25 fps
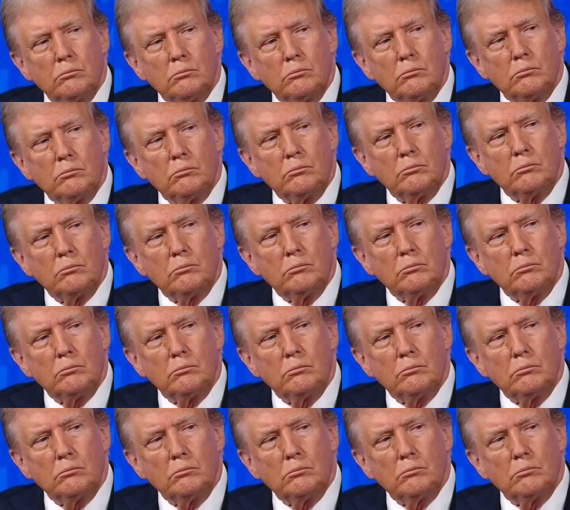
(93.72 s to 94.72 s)

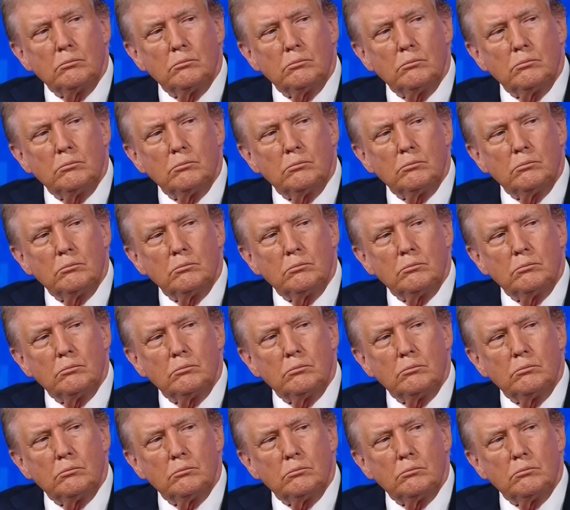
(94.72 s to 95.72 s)

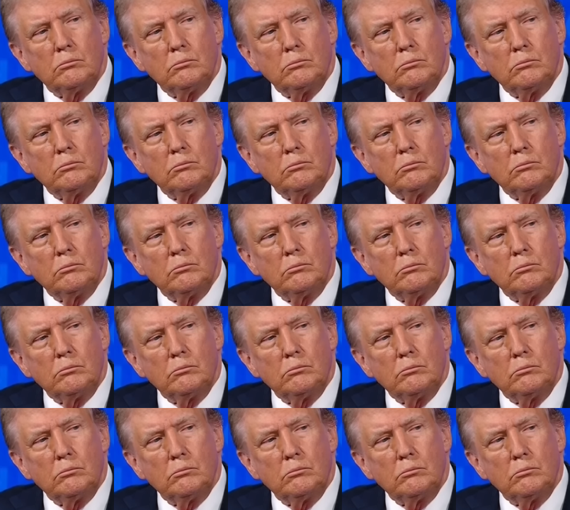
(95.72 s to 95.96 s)
(not speaking)